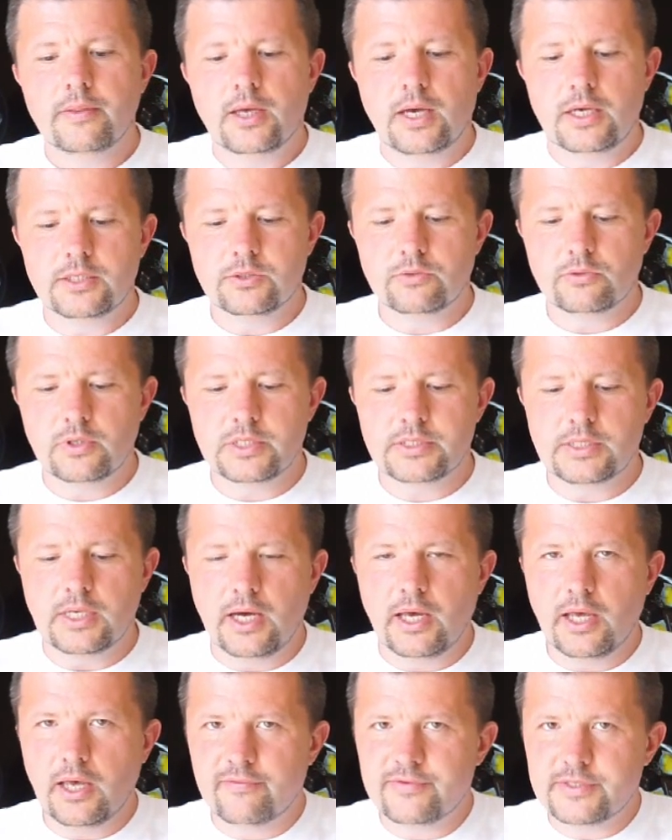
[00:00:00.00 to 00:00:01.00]
As soon as
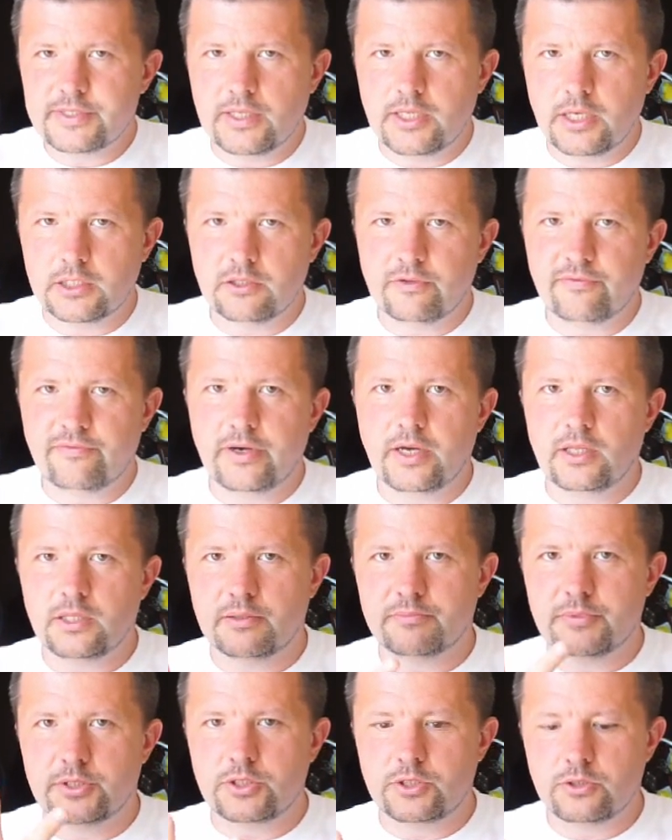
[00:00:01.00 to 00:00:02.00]
I have selected file
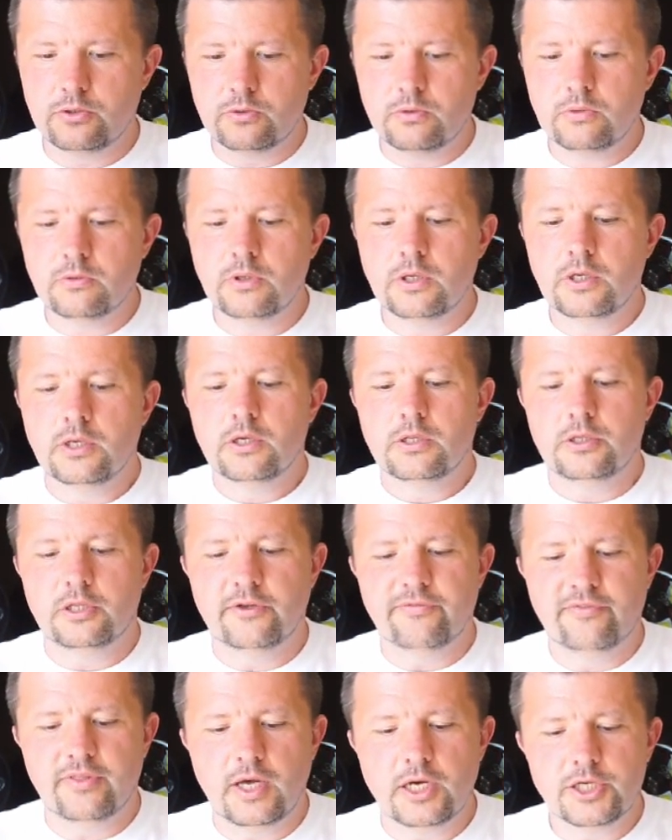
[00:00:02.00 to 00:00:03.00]
number 2,
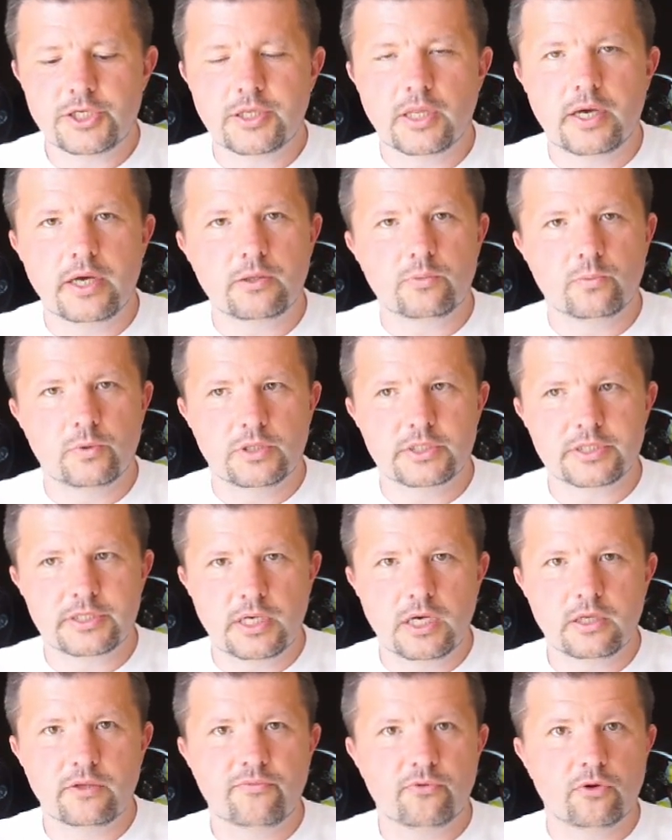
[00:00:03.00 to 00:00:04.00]
the flashlight will
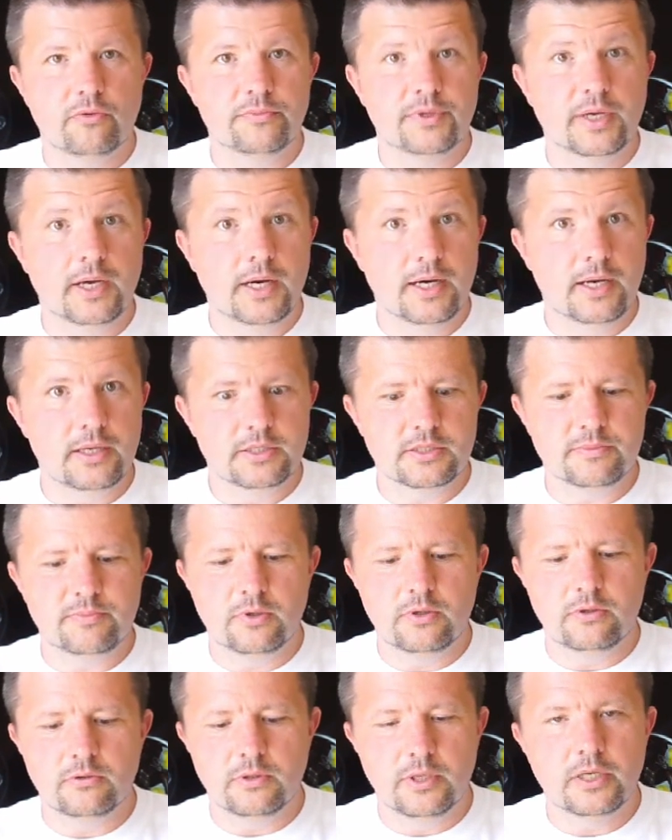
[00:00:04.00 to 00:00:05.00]
start from the highest
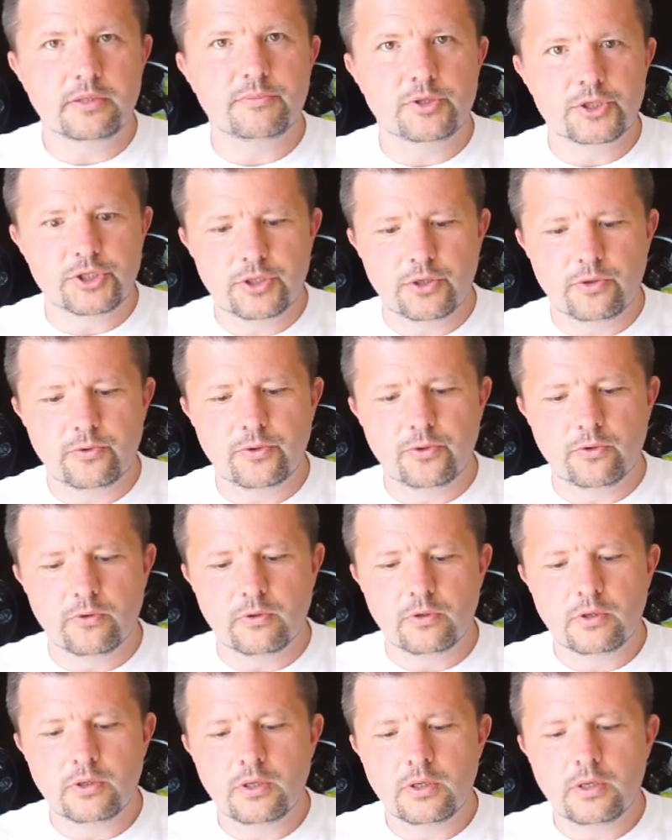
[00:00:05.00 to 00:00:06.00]
mode. Let me show you.
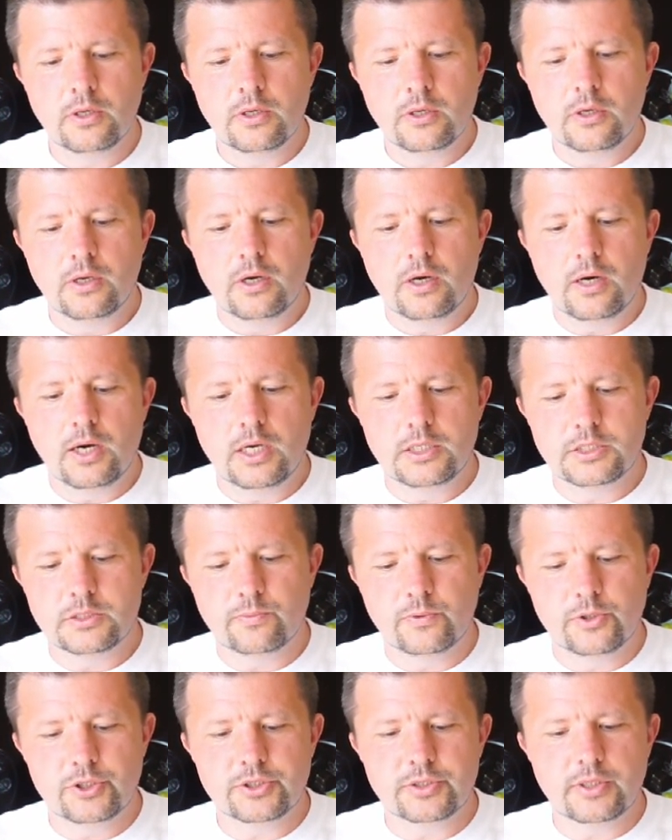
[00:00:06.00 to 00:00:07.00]
I
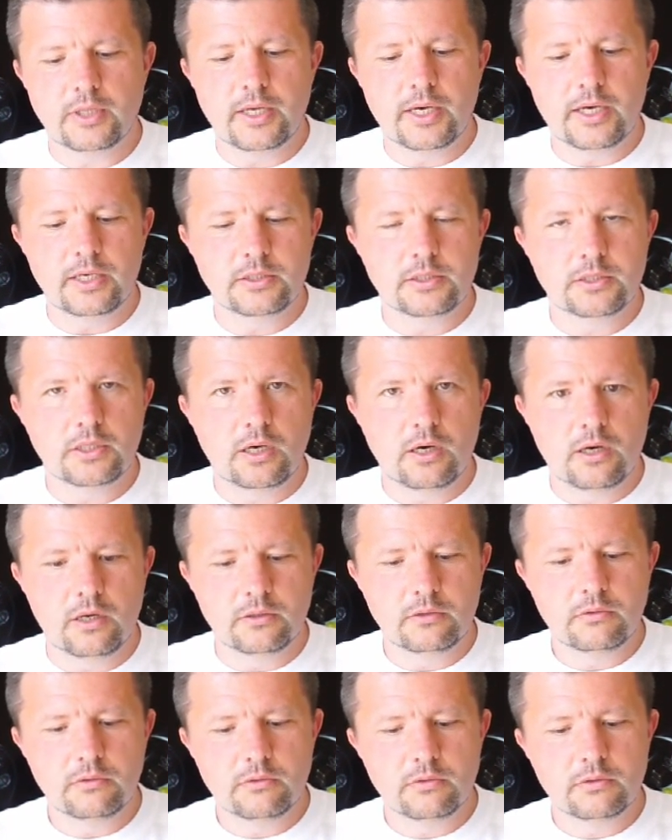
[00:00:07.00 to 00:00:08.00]
switch the lights
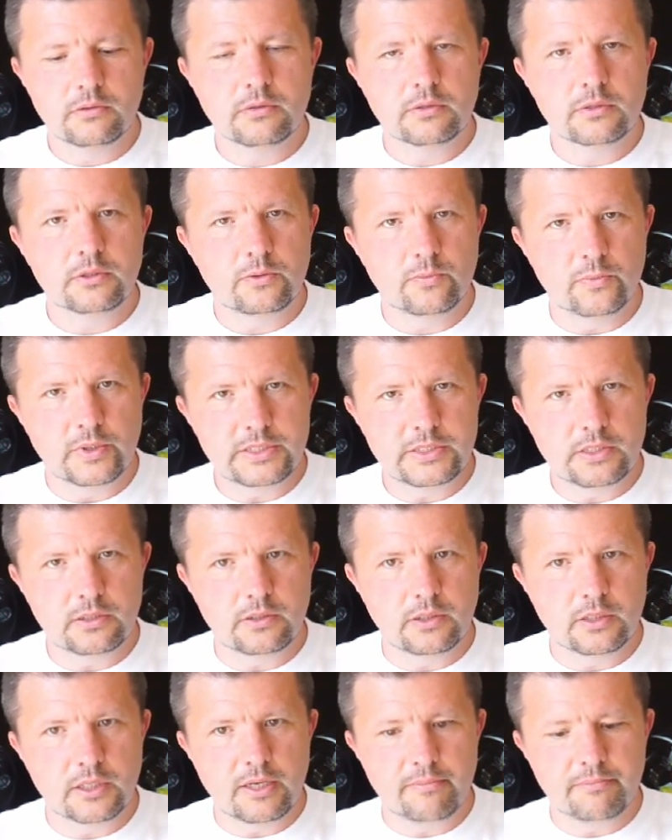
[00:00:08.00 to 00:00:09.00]
on,
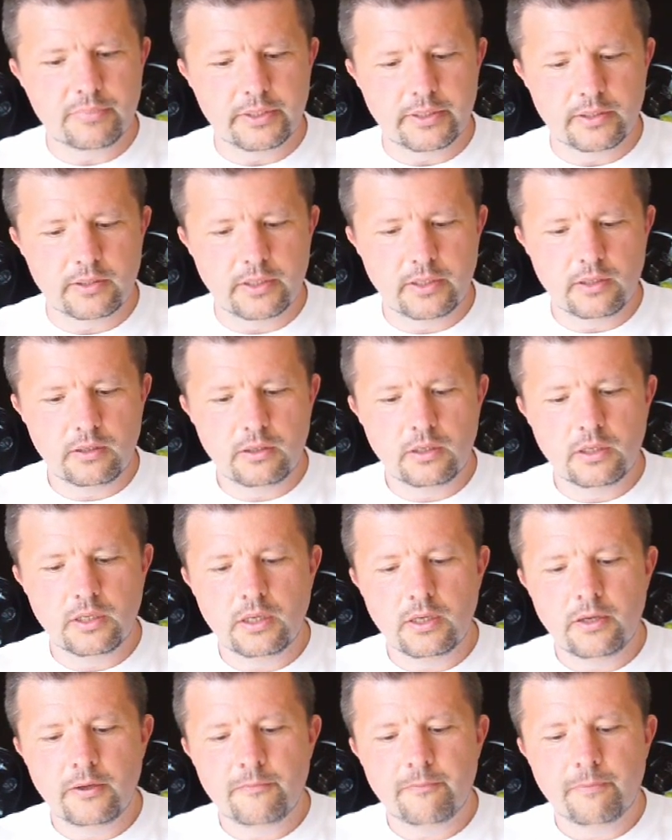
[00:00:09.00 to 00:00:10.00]
twisted it completely,
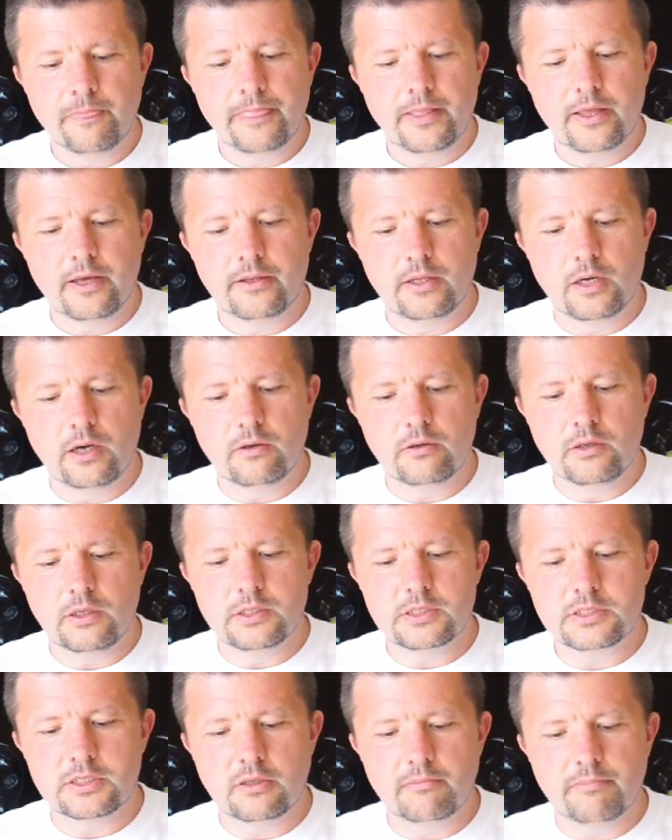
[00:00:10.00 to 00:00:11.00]
and now
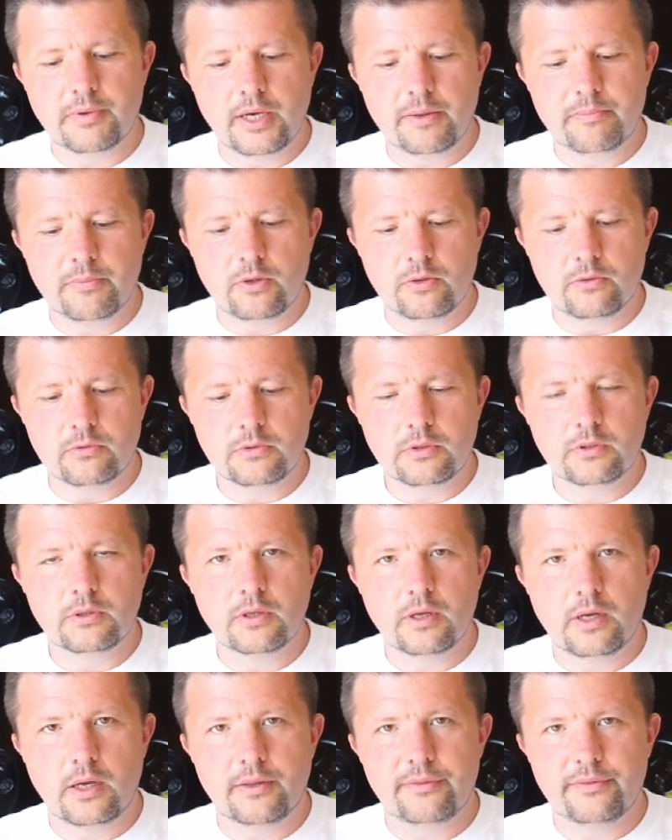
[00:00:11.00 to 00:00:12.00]
in standby mode,
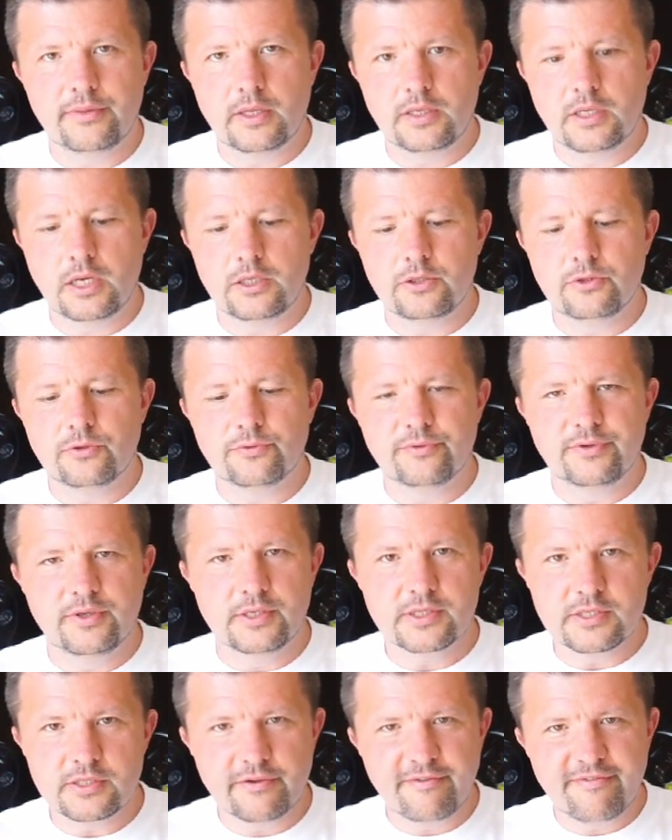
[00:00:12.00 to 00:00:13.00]
and then I do
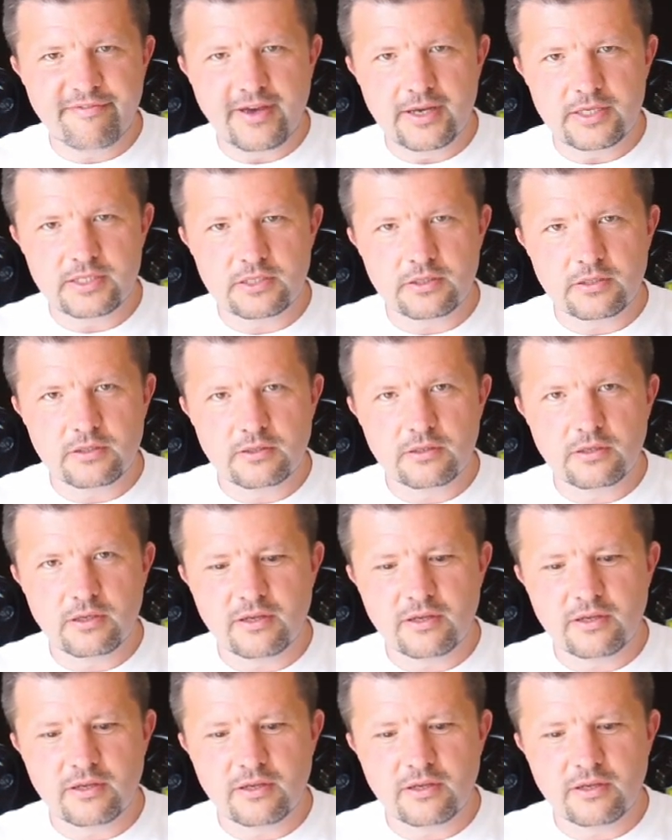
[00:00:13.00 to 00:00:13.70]
this fast